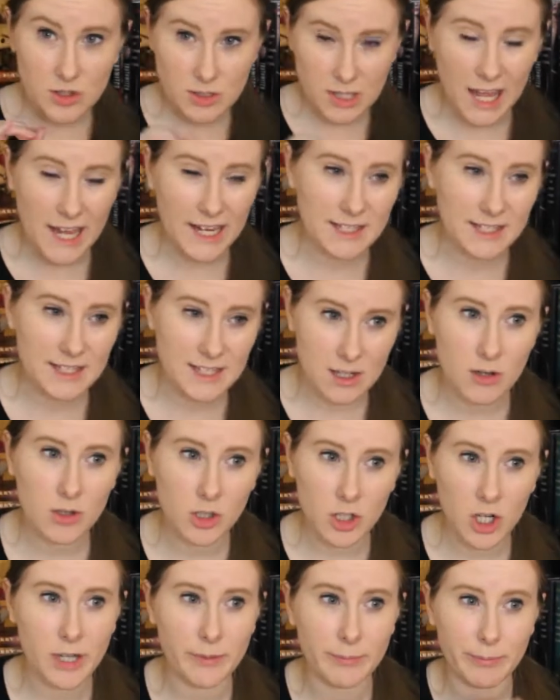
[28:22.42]
like still
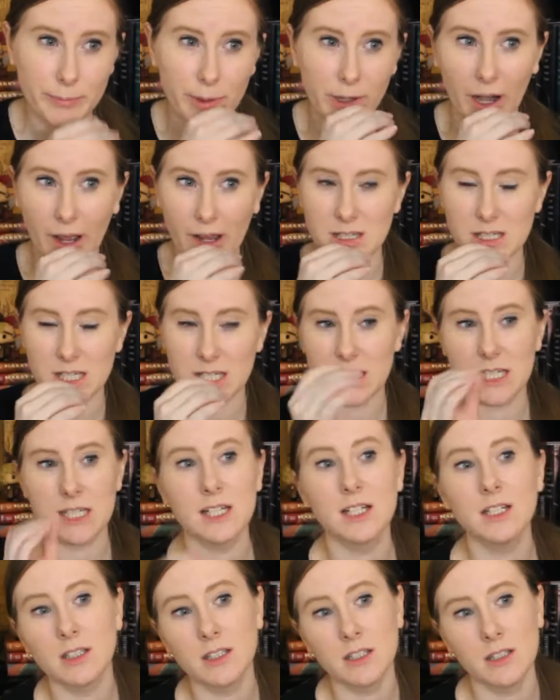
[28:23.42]
good, but I
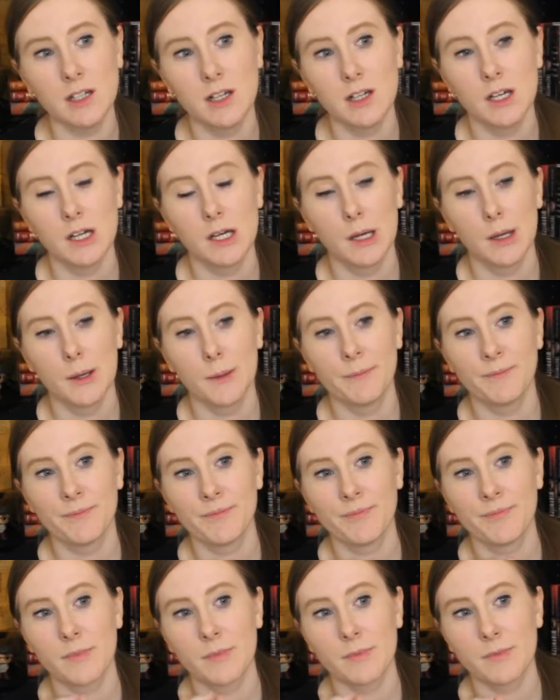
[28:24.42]
still
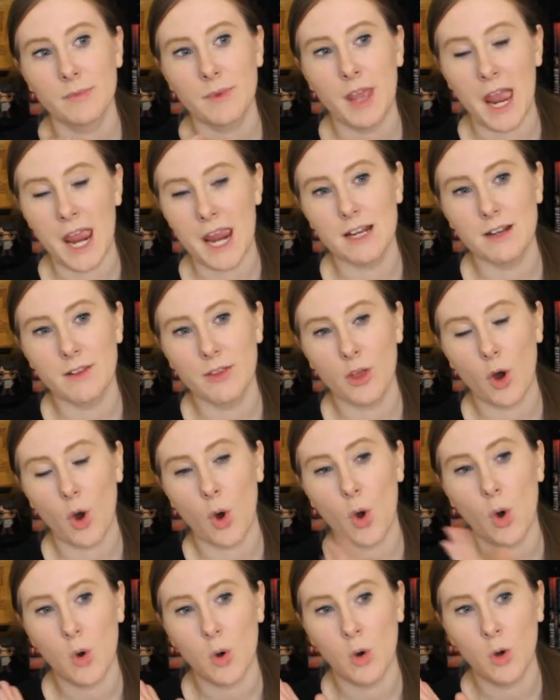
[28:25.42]
hate the
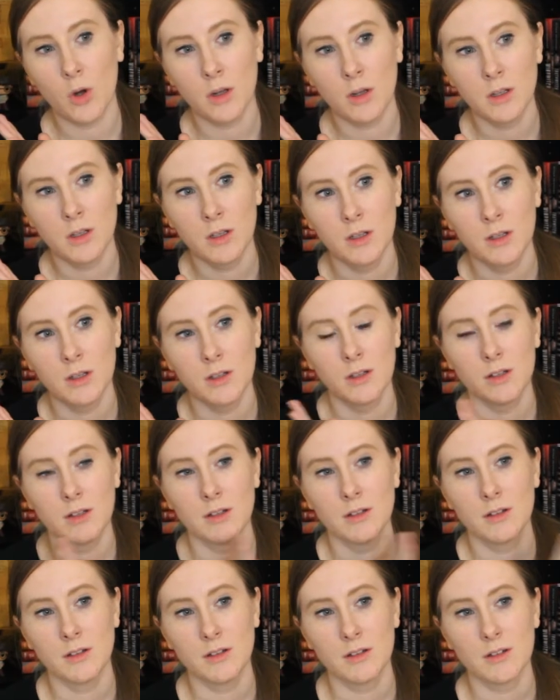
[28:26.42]
whole
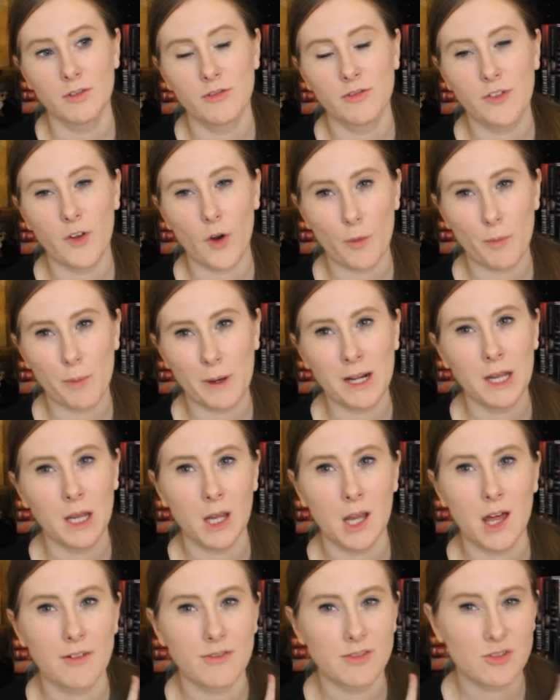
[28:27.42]
forbidden
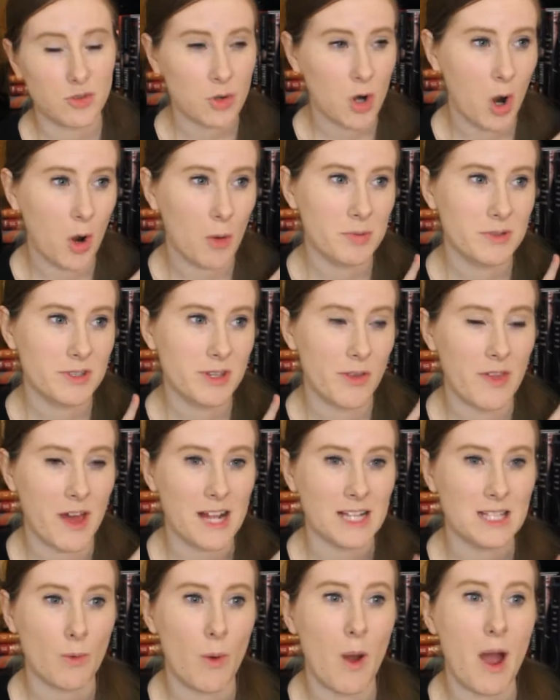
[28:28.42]
love trope. So
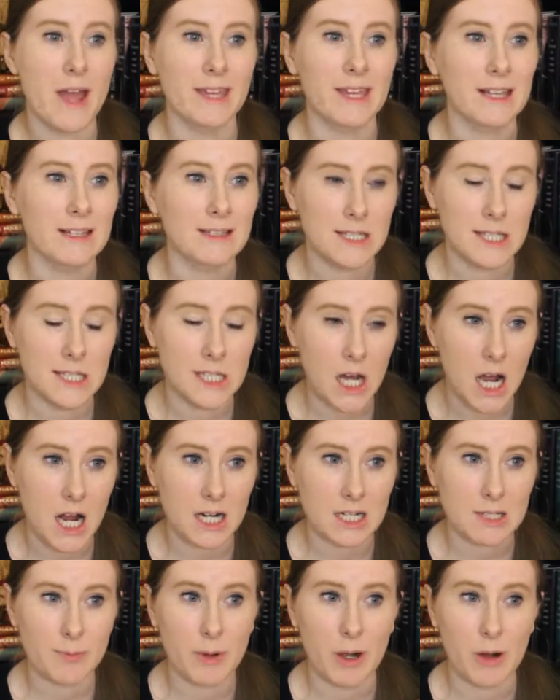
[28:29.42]
that's why it gets
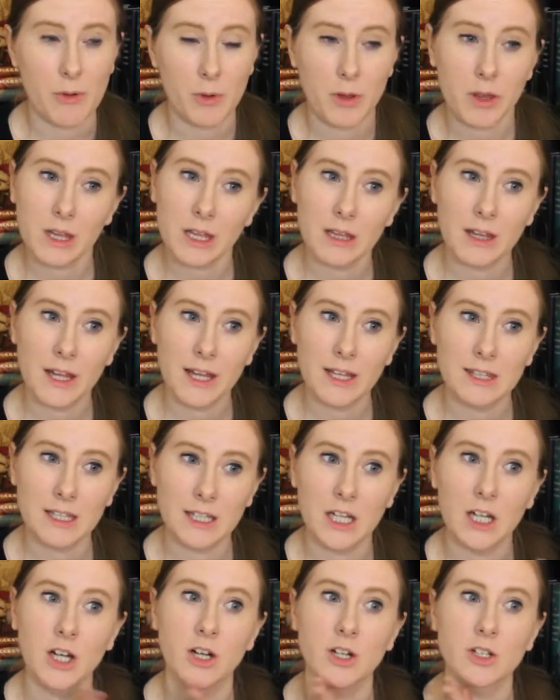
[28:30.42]
docked. But I really like the
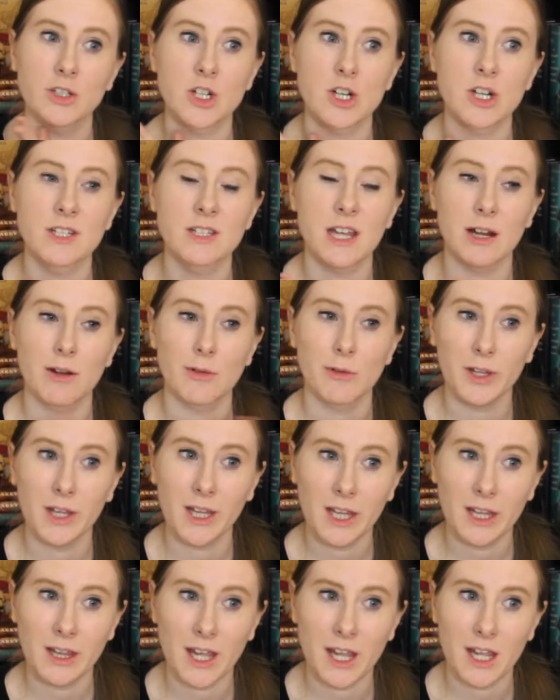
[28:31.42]
characters. I
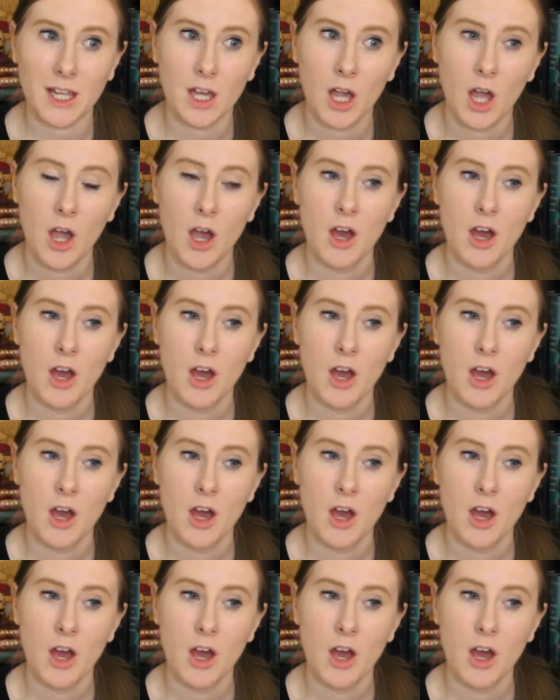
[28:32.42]
really like